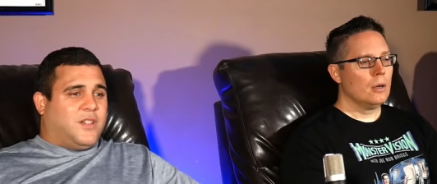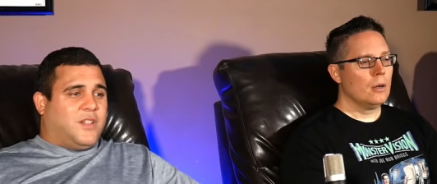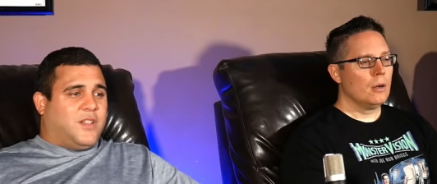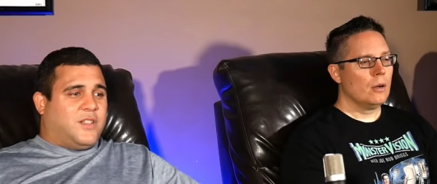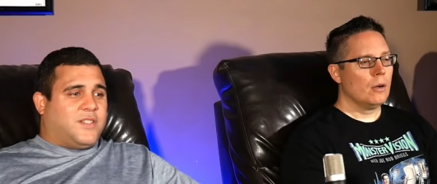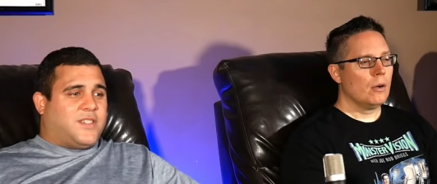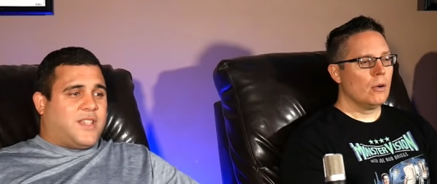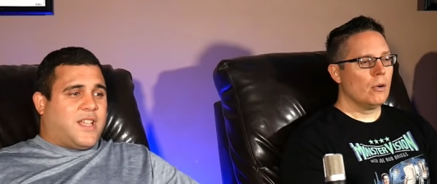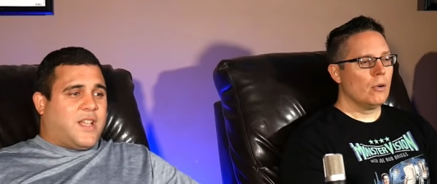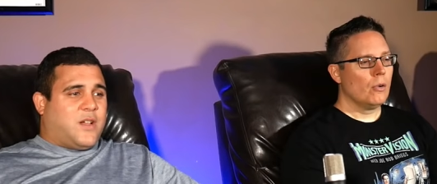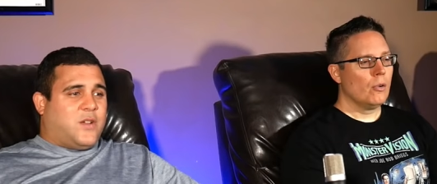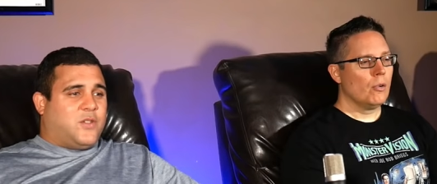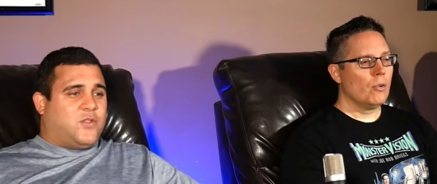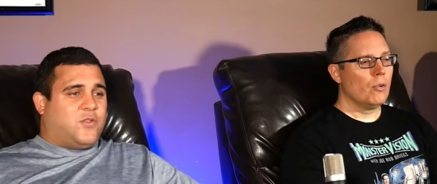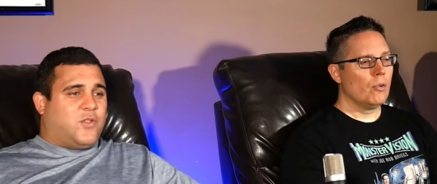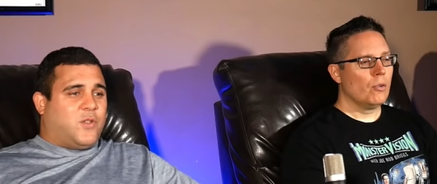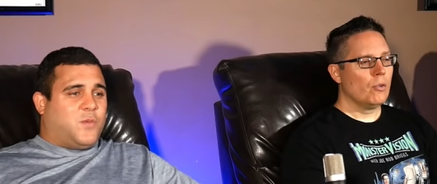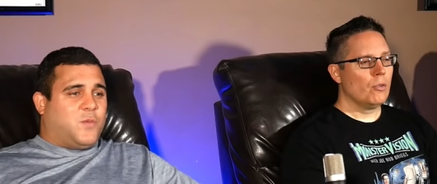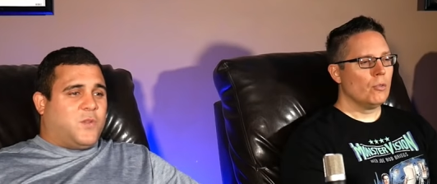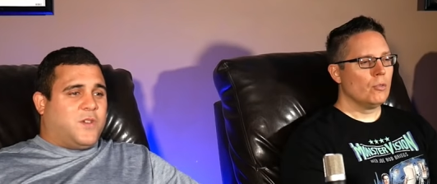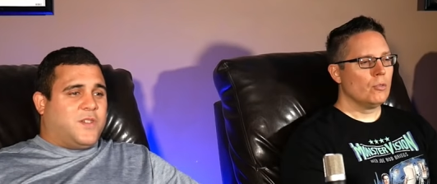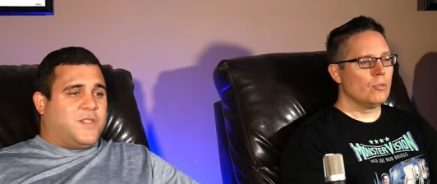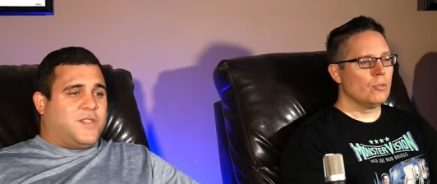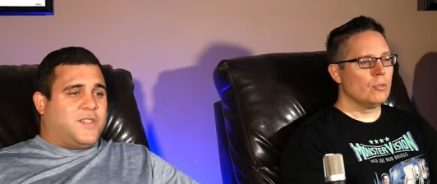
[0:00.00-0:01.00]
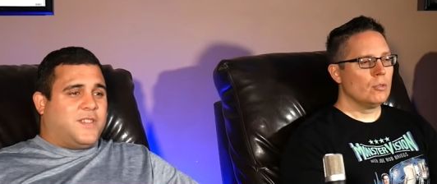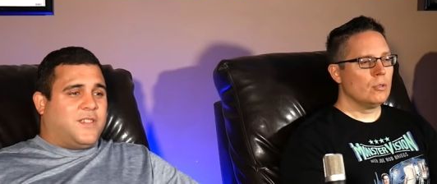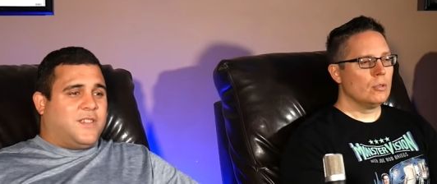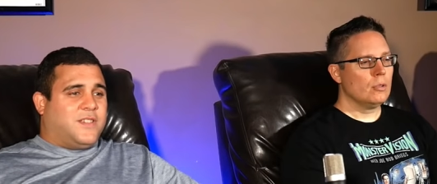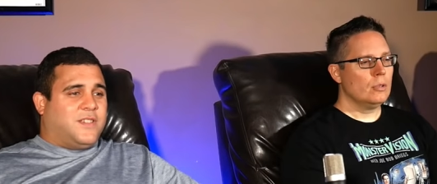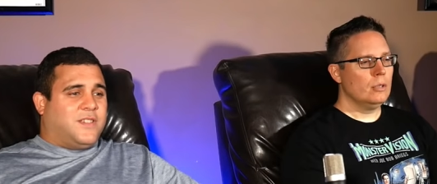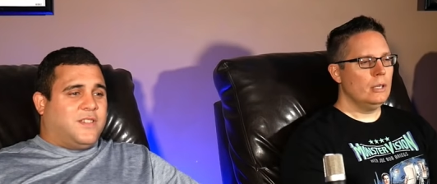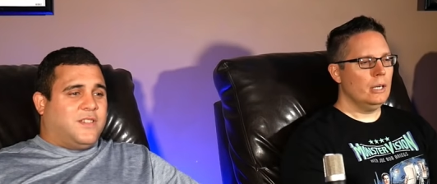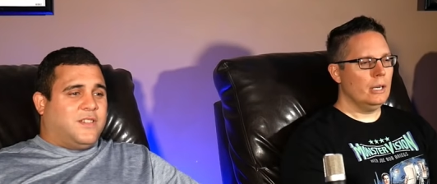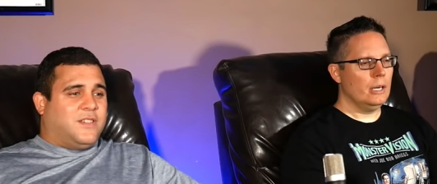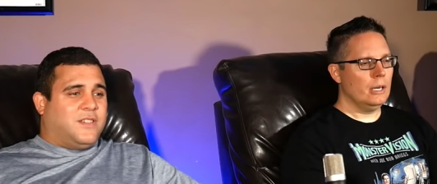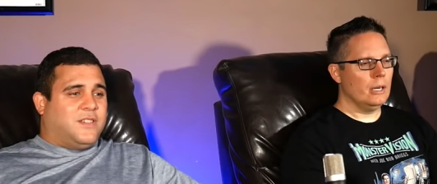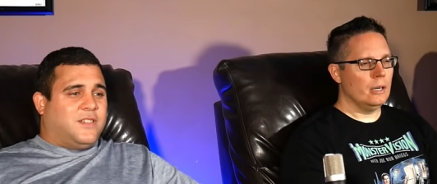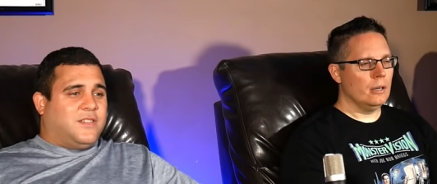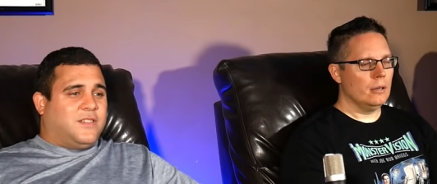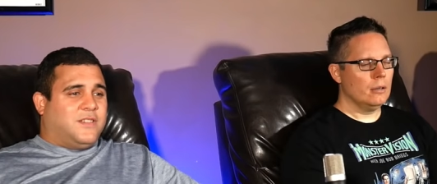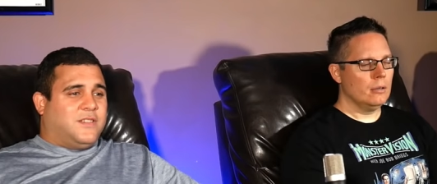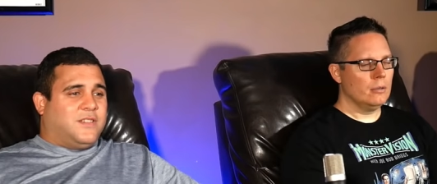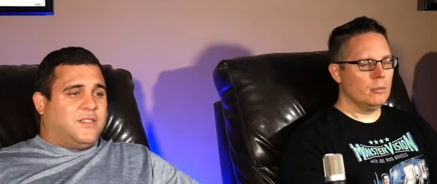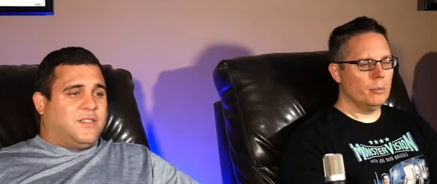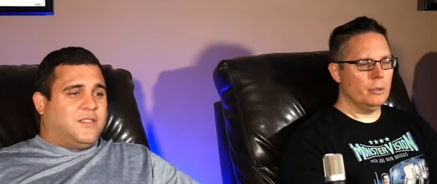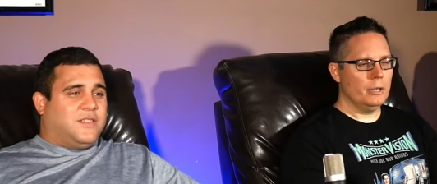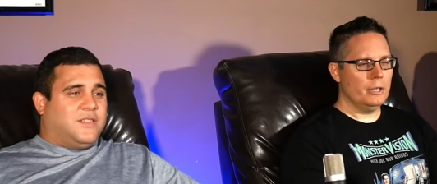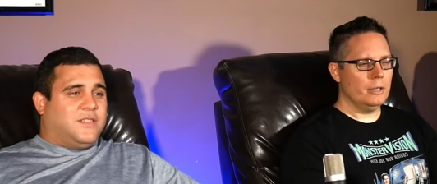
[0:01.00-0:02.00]
Speaker 1: Oh, is that how a drone works?
Speaker 2: Yeah.
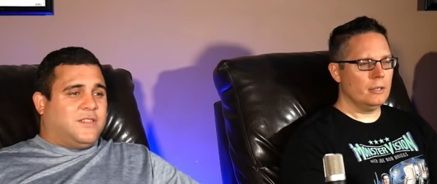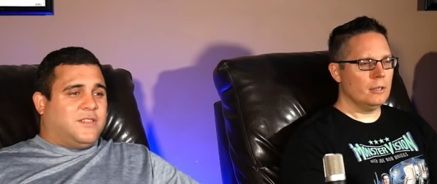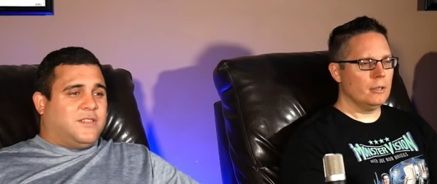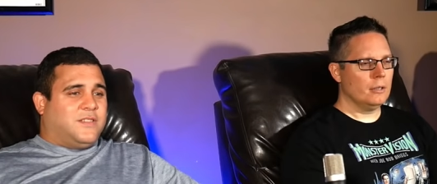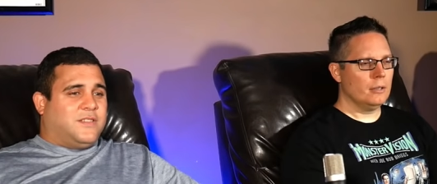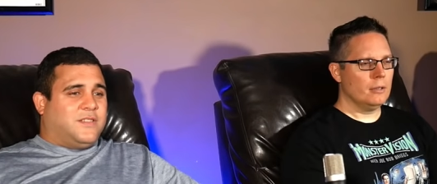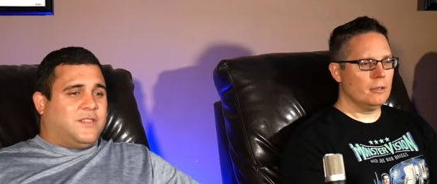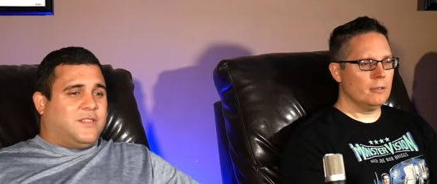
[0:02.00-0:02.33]
What?